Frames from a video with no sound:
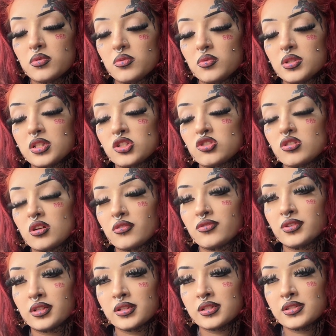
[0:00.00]
really strong
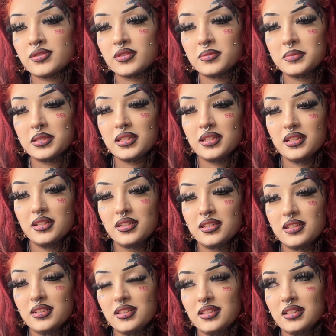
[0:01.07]
feelings for me,
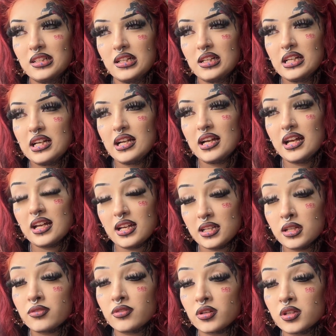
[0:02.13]
and I
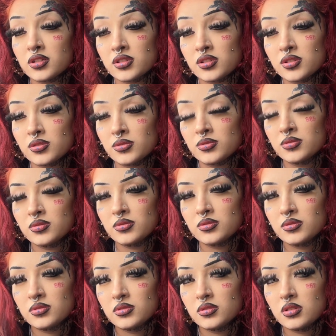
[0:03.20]
did for her too.
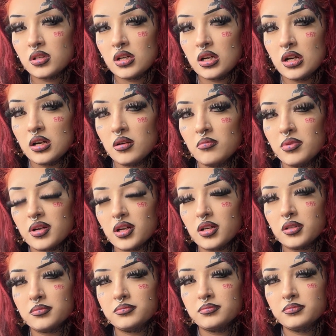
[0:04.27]
But
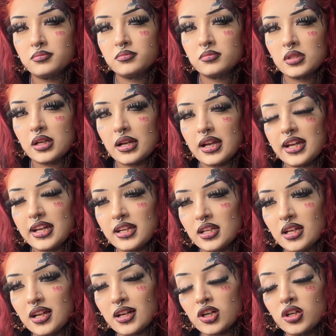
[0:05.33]
I
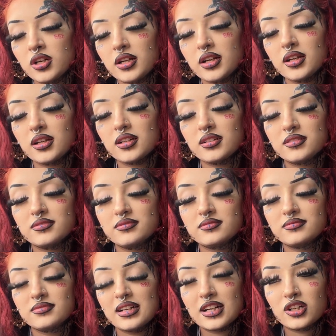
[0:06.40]

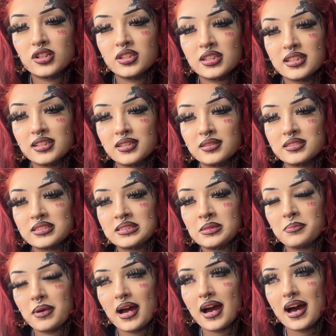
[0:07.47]
couldn't see
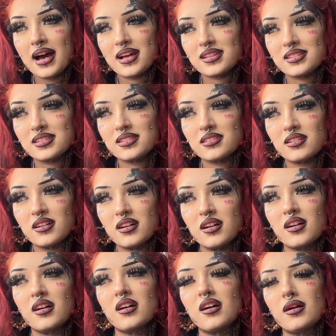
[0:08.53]
past
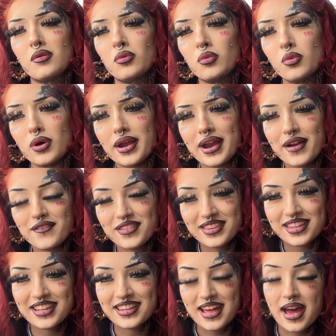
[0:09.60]
what
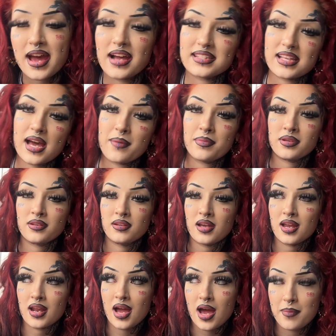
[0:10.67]
everything that has happened
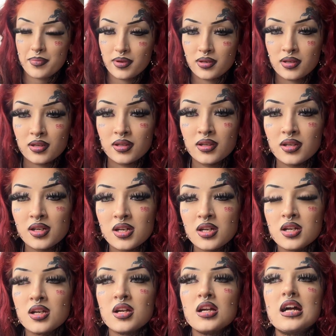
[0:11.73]
had happened.
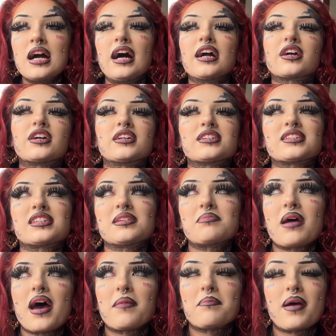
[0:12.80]
I couldn't see
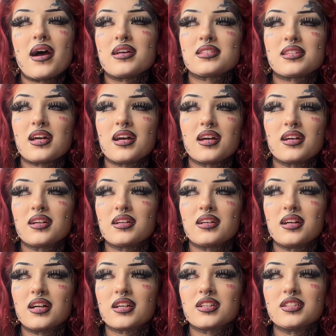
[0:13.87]
head past that.
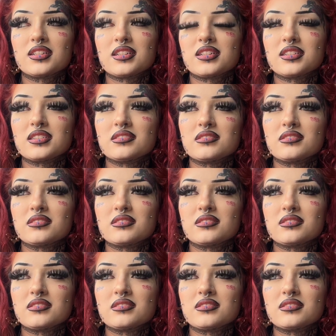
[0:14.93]
It